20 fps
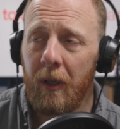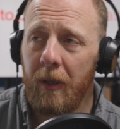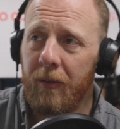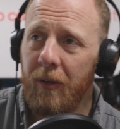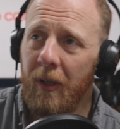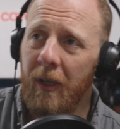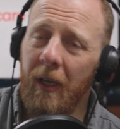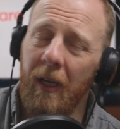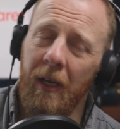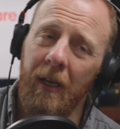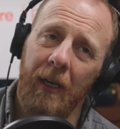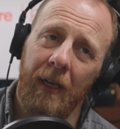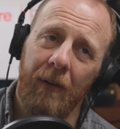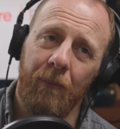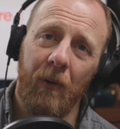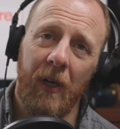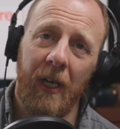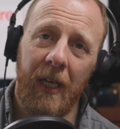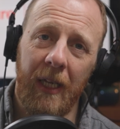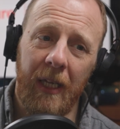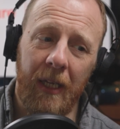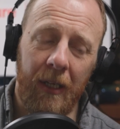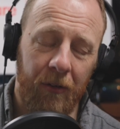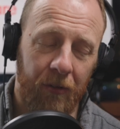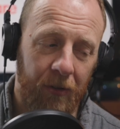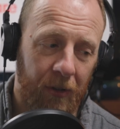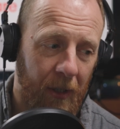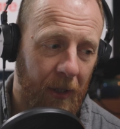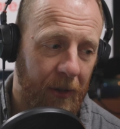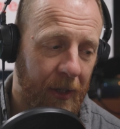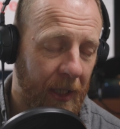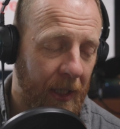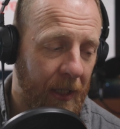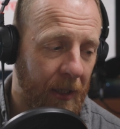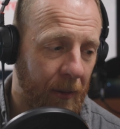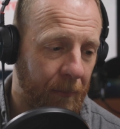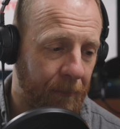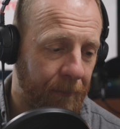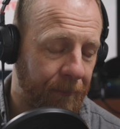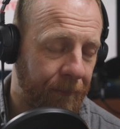It really is. And I
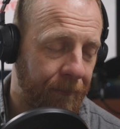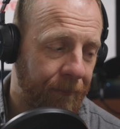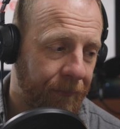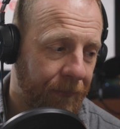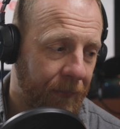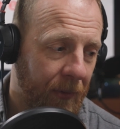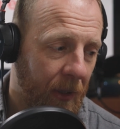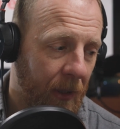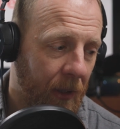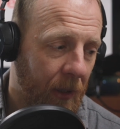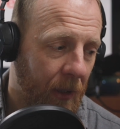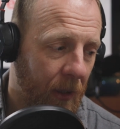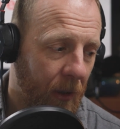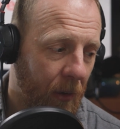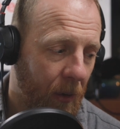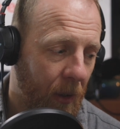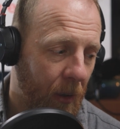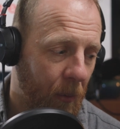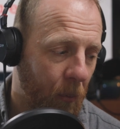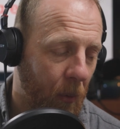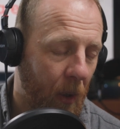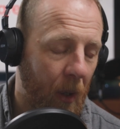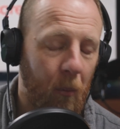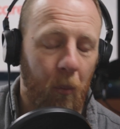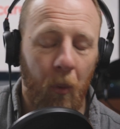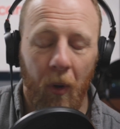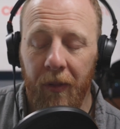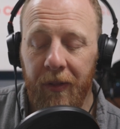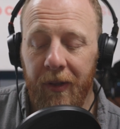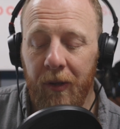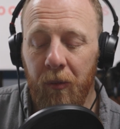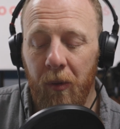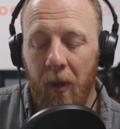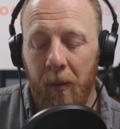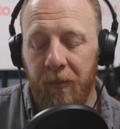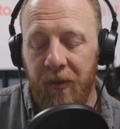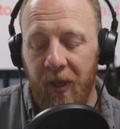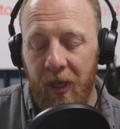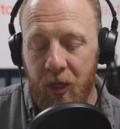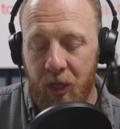think one of the things when
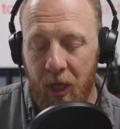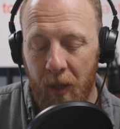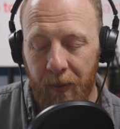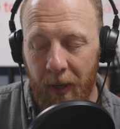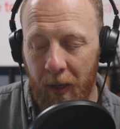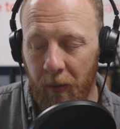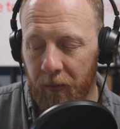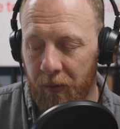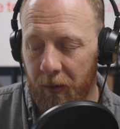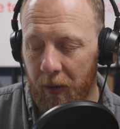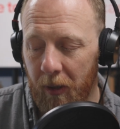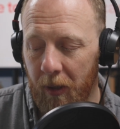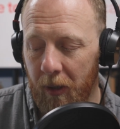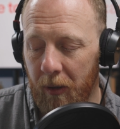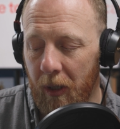I'm teaching around,